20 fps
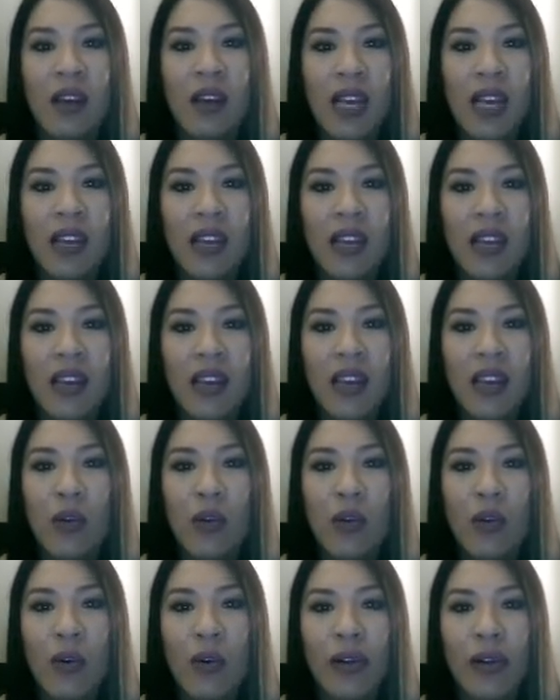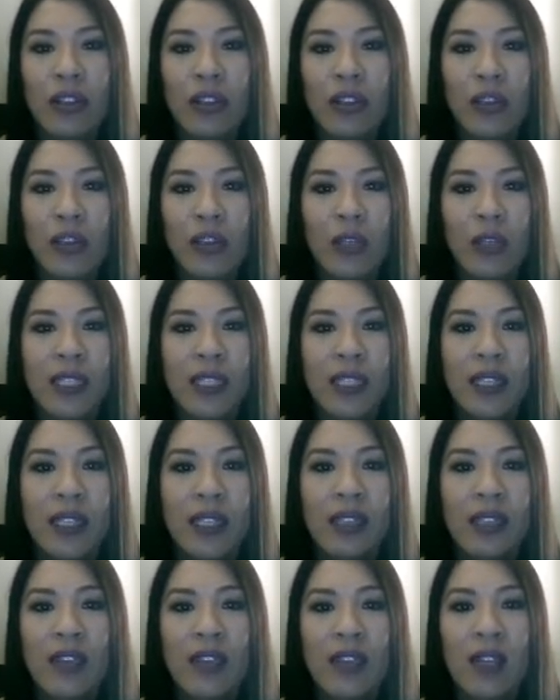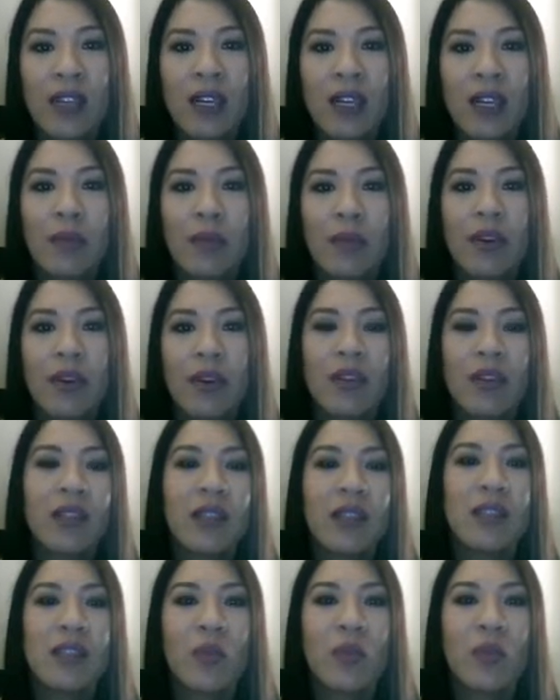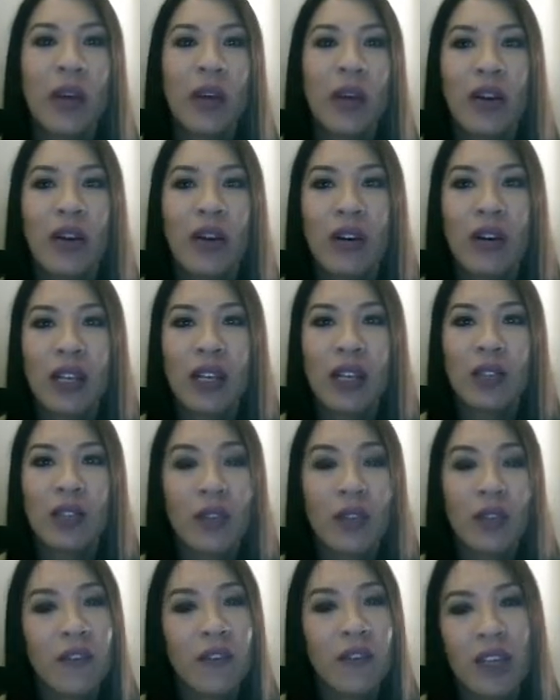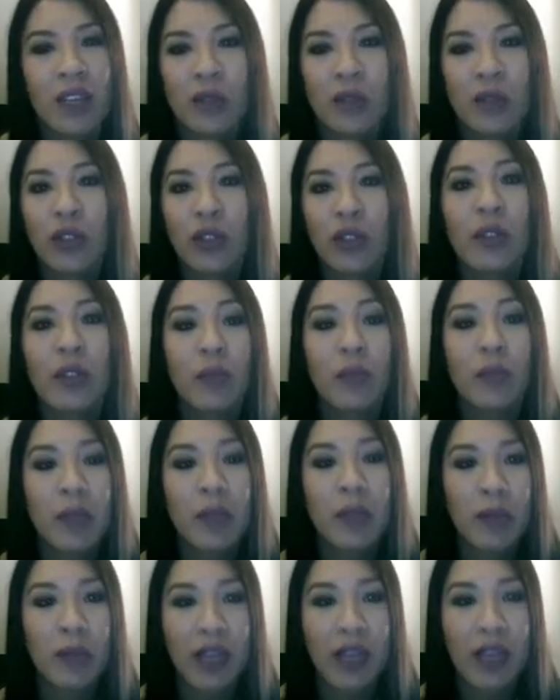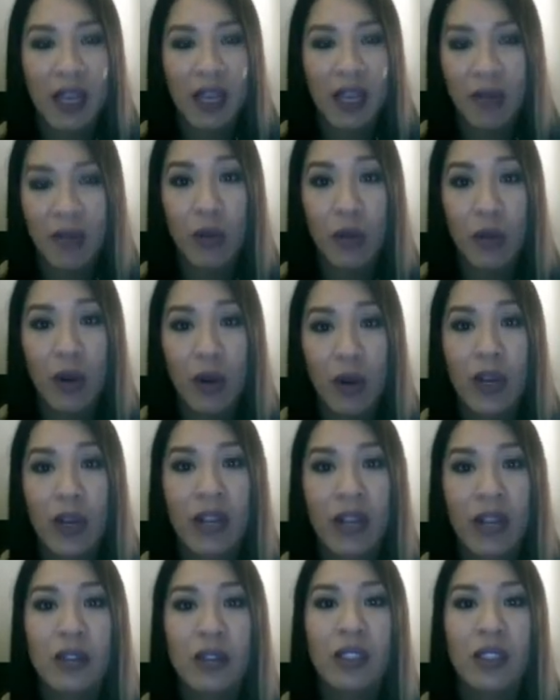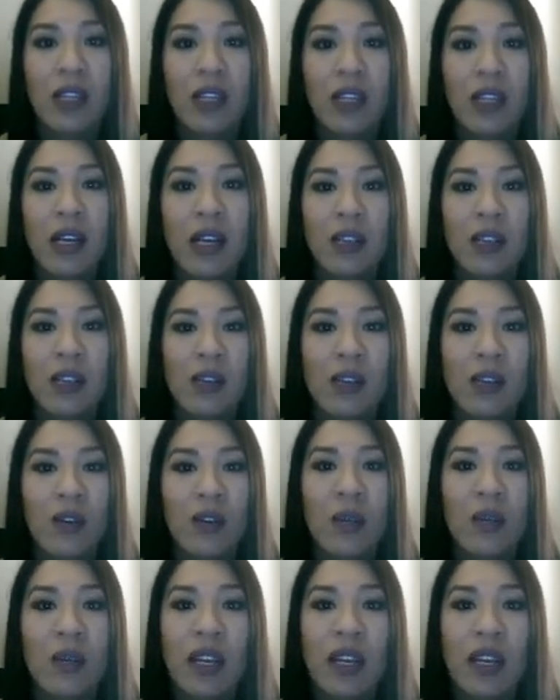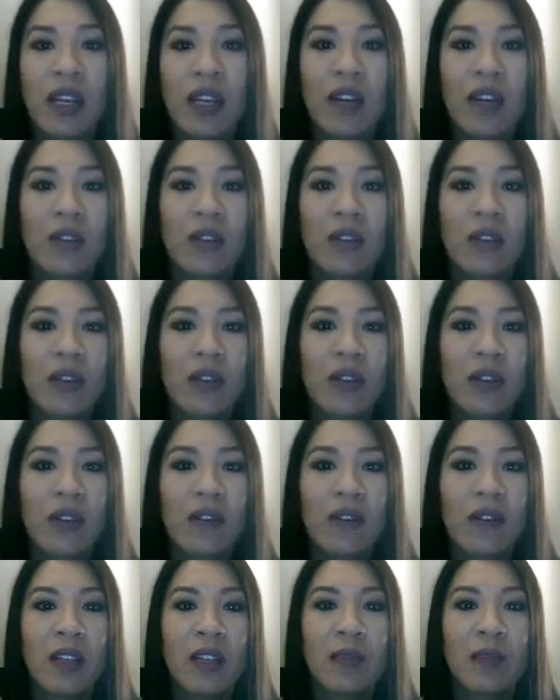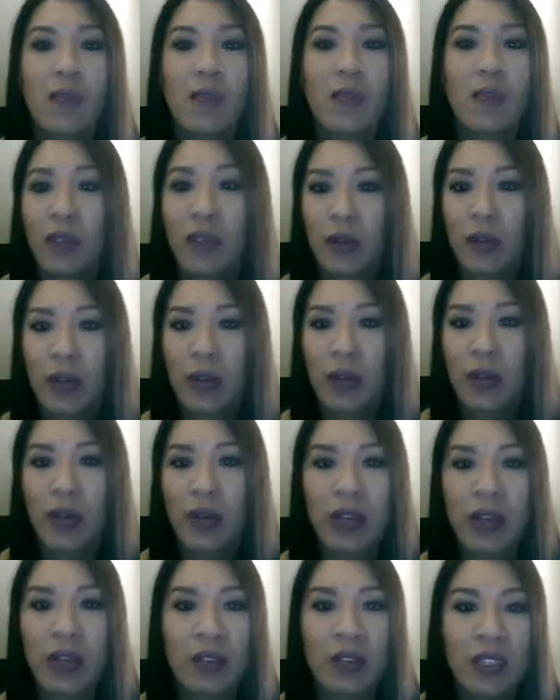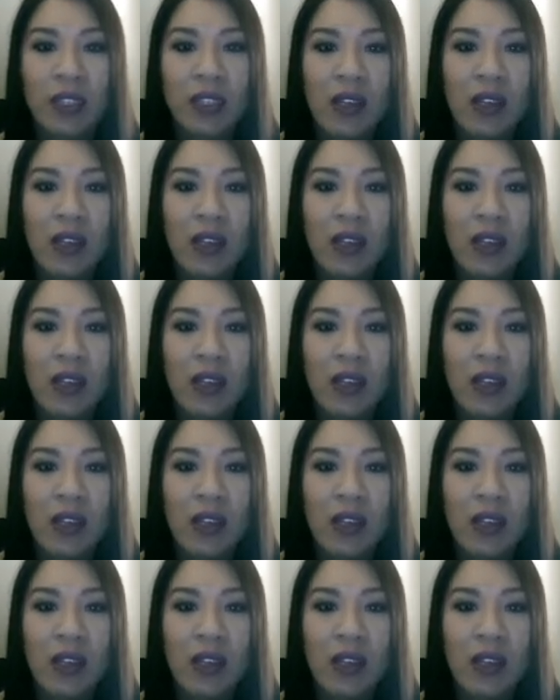Anything in orange where it says level up, this is where it's only available to the people that have the pro accounts. So a PDF is only available for the pro accounts.